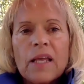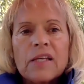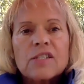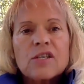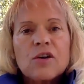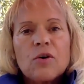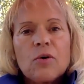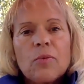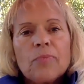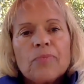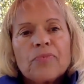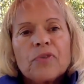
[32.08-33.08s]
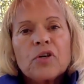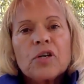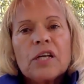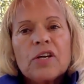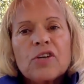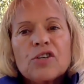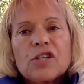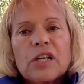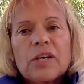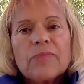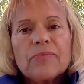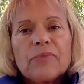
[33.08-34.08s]
So good
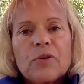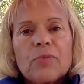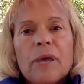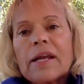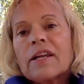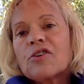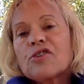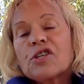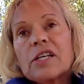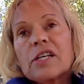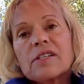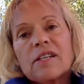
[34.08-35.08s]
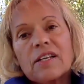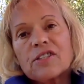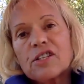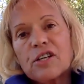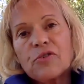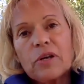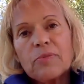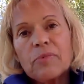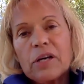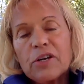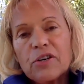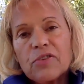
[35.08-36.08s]
energy or bad energy is like generated by
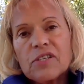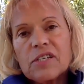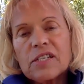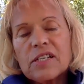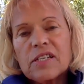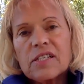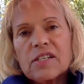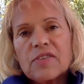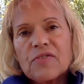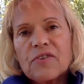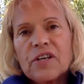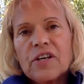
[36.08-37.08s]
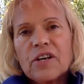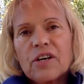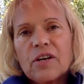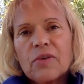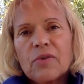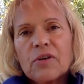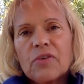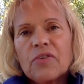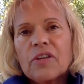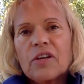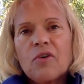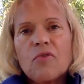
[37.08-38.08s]
nervousness and fear. When you're
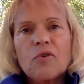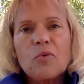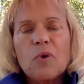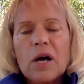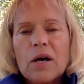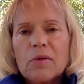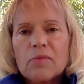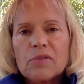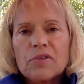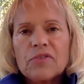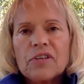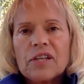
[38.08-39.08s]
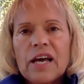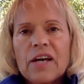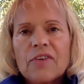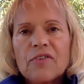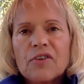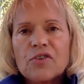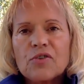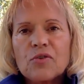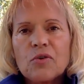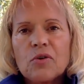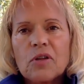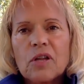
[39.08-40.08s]
feeling overwhelmed, you're feeling out of
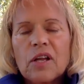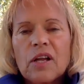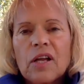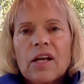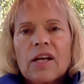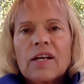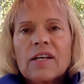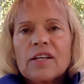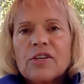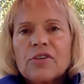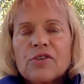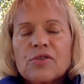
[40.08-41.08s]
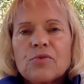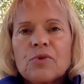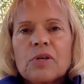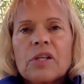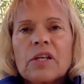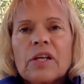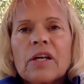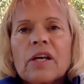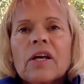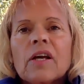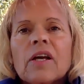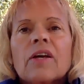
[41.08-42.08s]
control, and you're just really
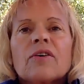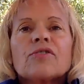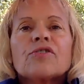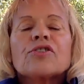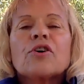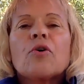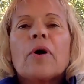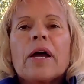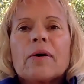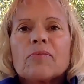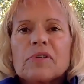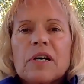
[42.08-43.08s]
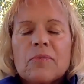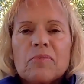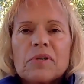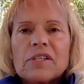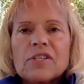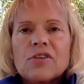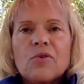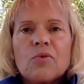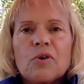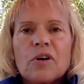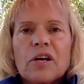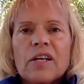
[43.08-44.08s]
so amped up and so
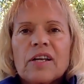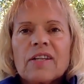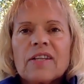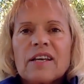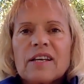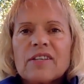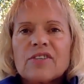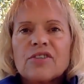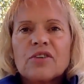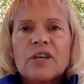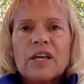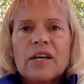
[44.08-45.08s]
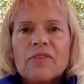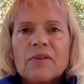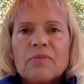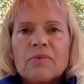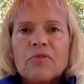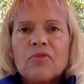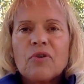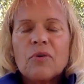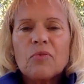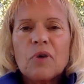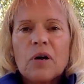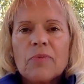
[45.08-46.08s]
worried that you can't really
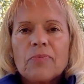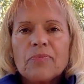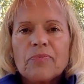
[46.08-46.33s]
perform well.